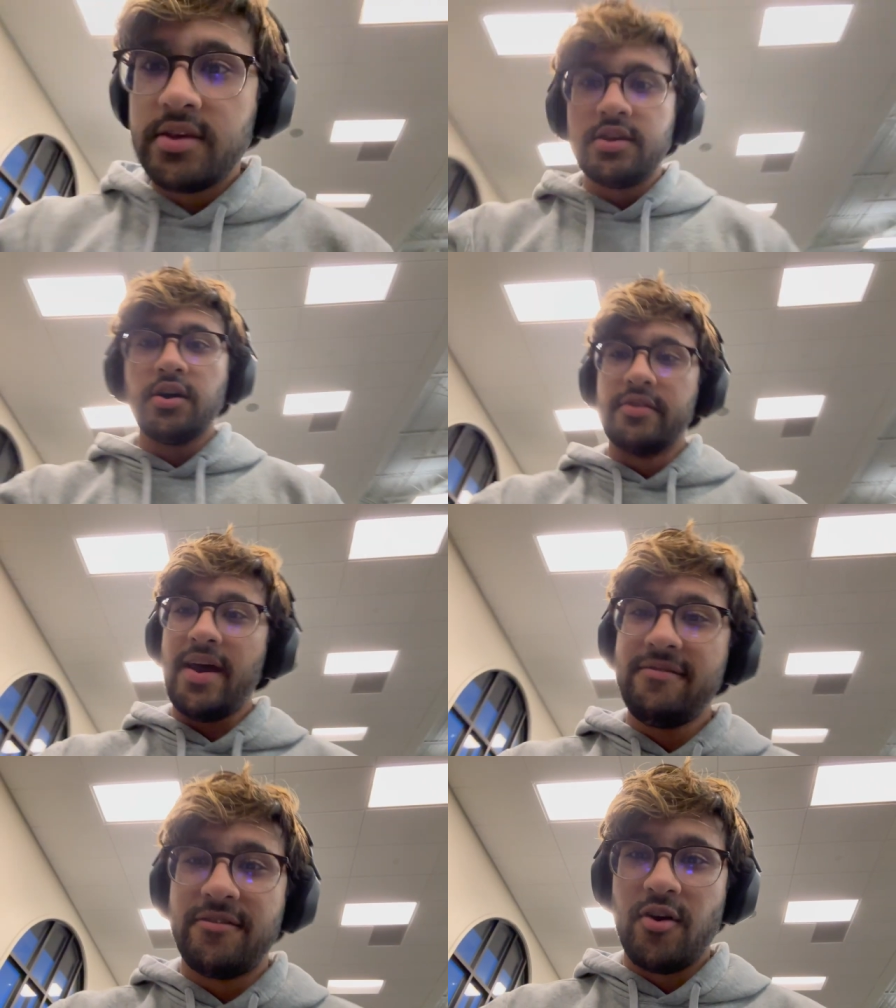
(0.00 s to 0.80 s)
Yo,
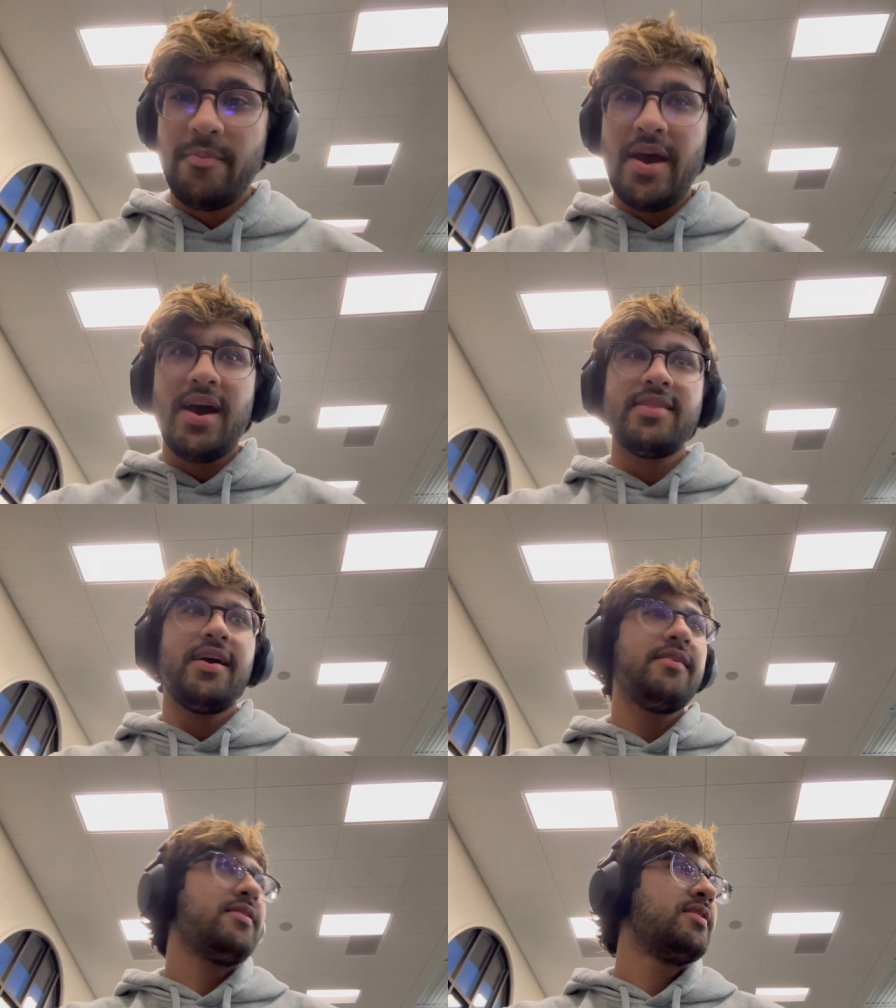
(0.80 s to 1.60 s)
that form back
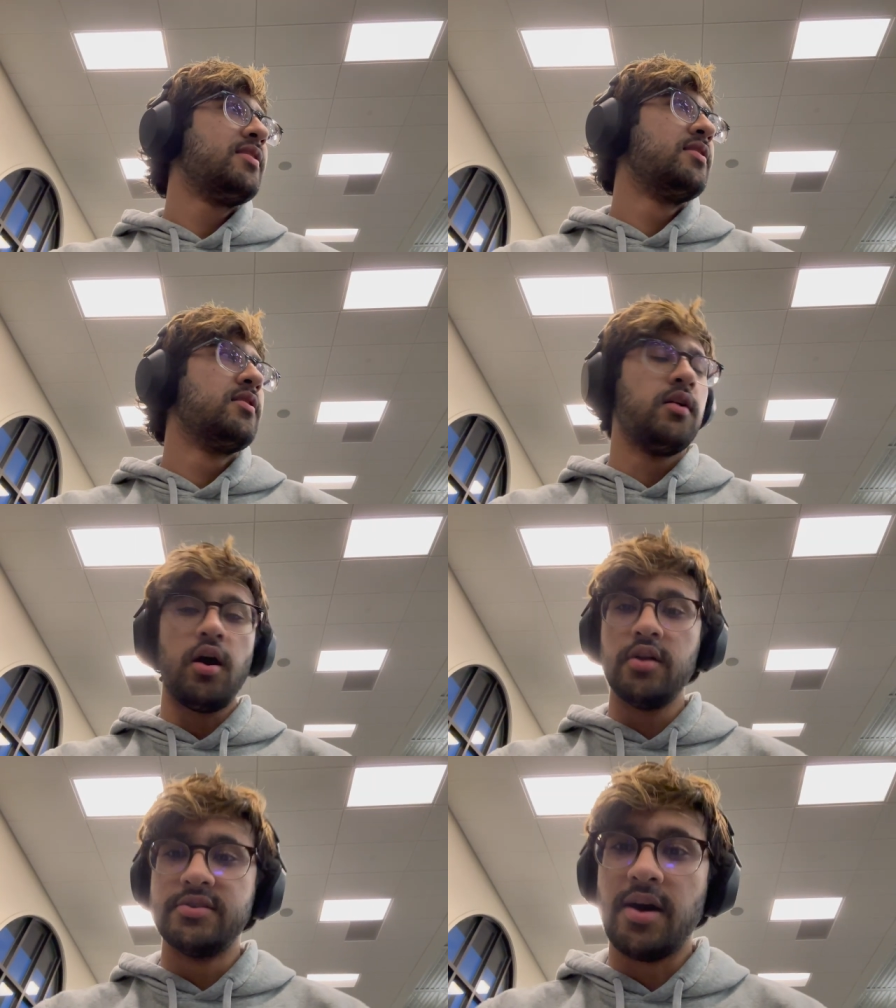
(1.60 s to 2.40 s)
there
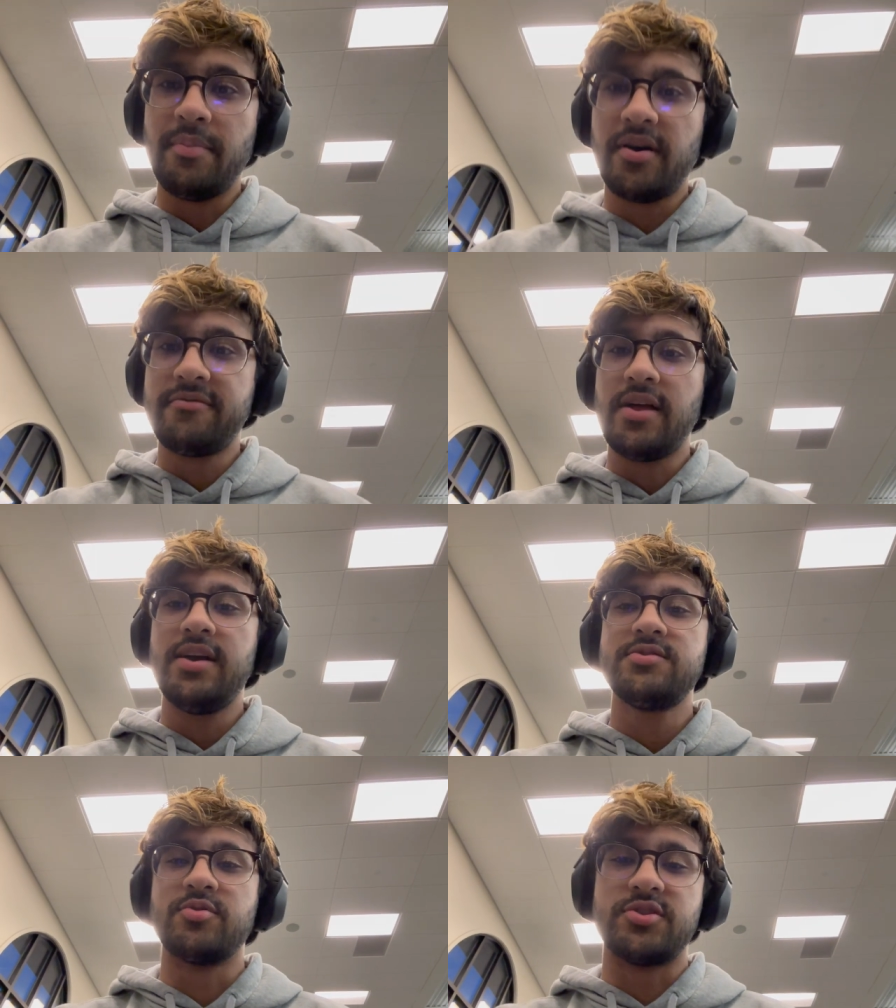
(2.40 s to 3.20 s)
on dumbbell
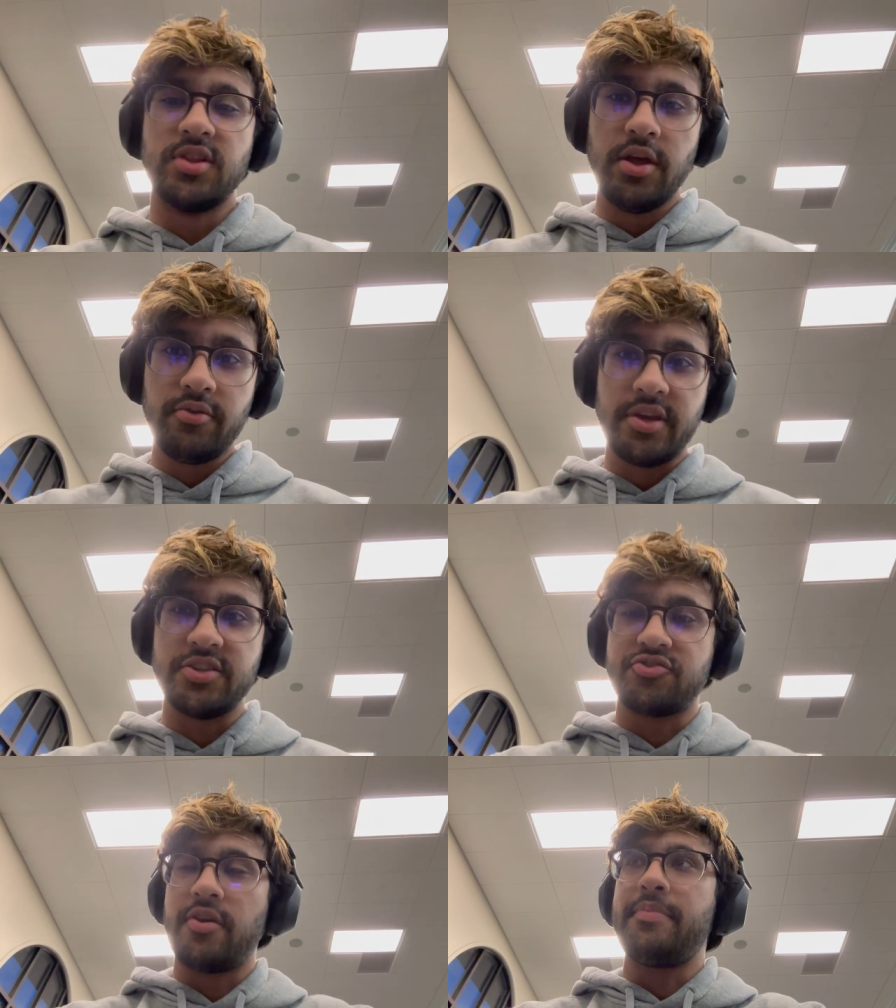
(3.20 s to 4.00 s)
flies was low-key
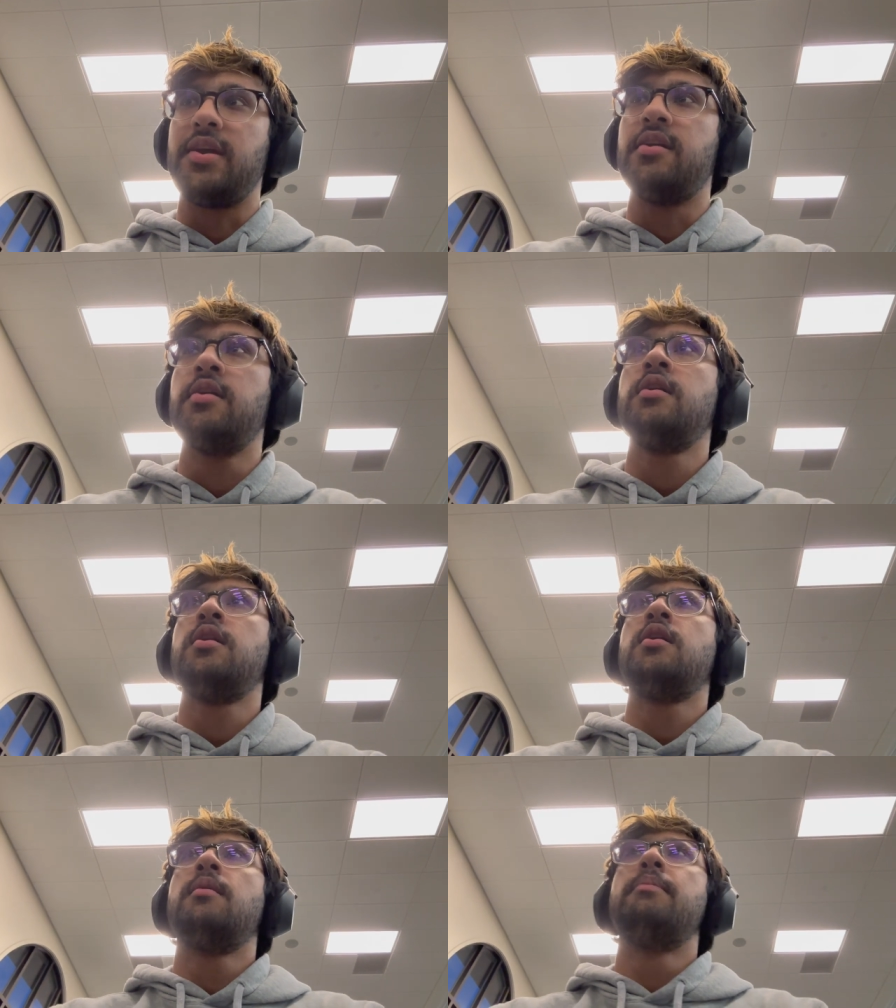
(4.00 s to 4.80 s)
trippy.
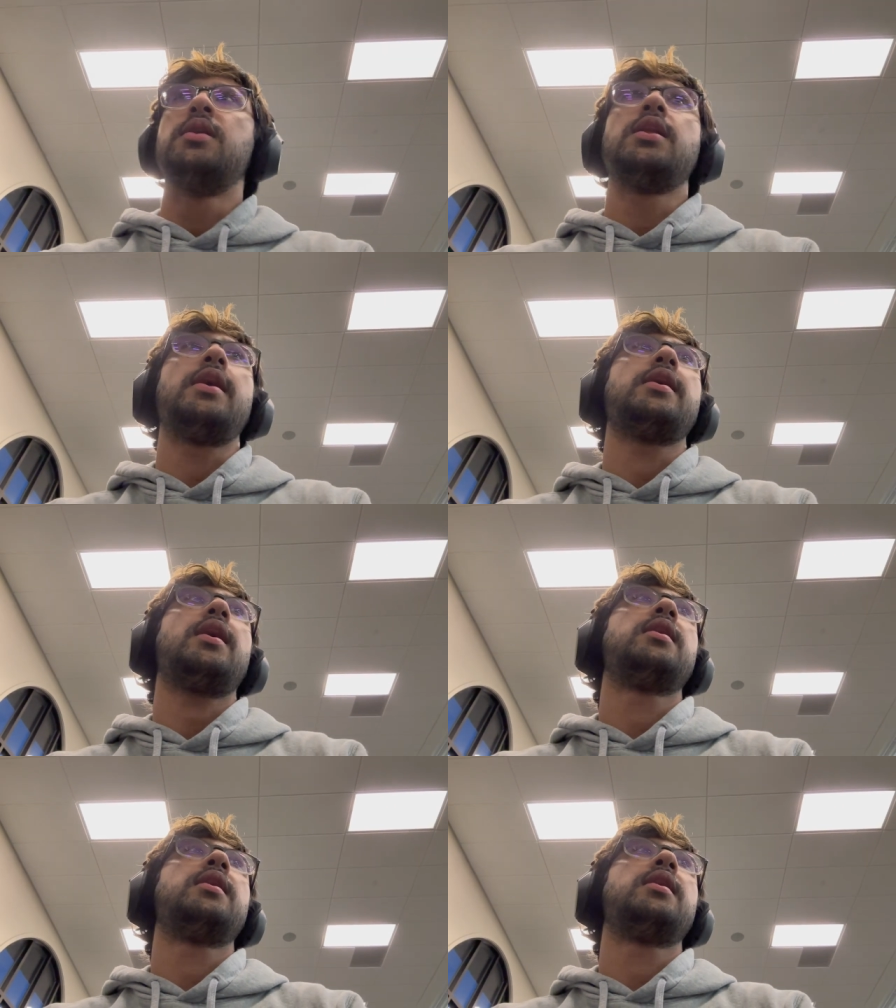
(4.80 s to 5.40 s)
But like,